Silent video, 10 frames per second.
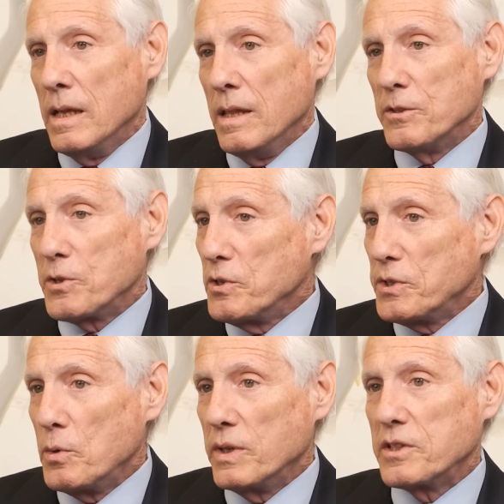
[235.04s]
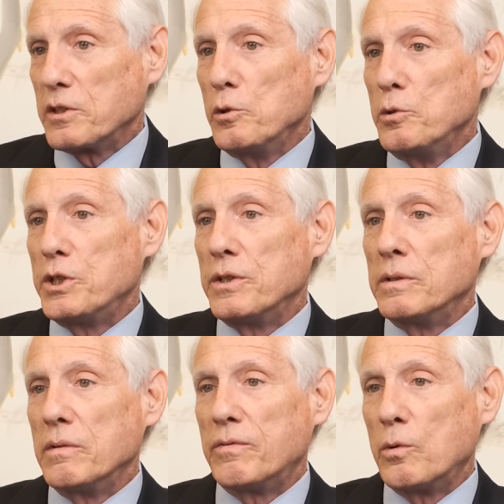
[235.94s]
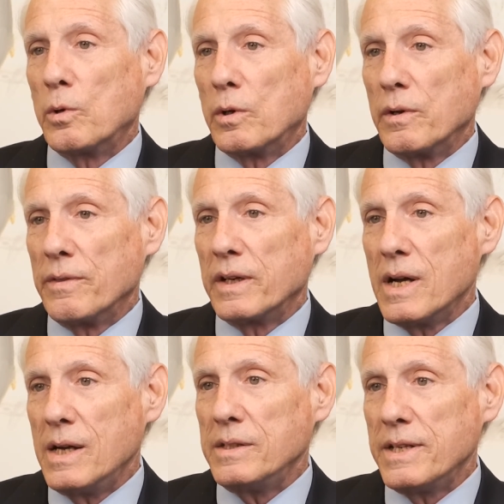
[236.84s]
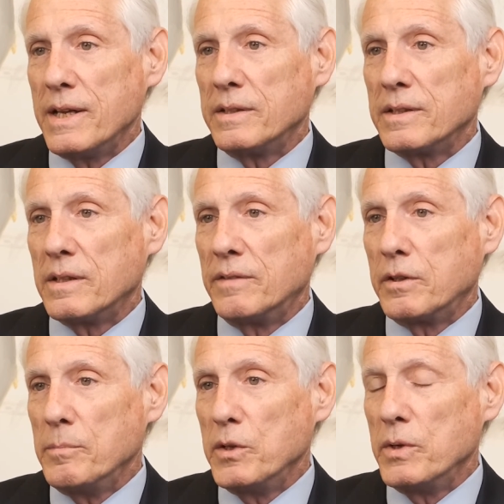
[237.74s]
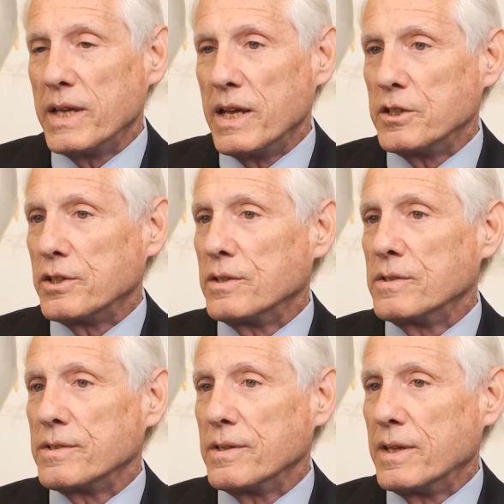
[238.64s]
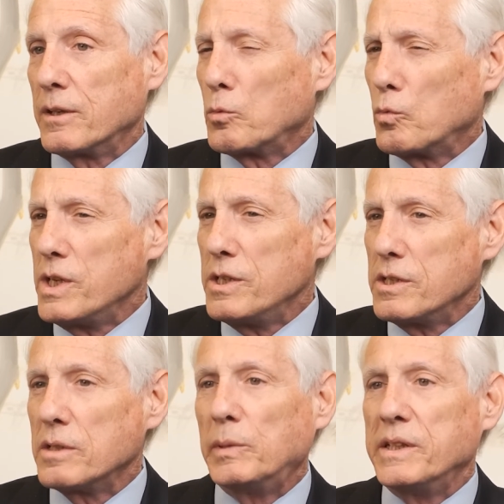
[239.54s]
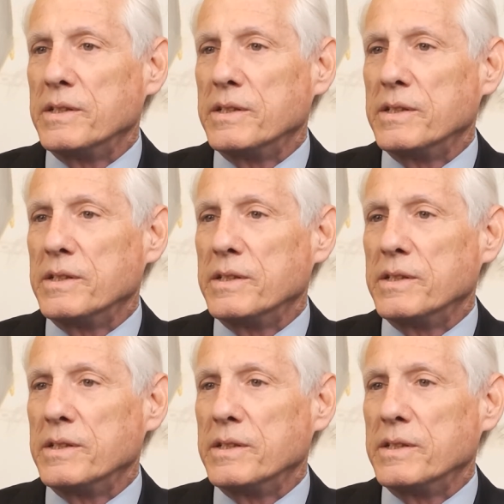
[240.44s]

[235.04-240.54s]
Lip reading: There's also an exclusion for the content of communications that are reasonably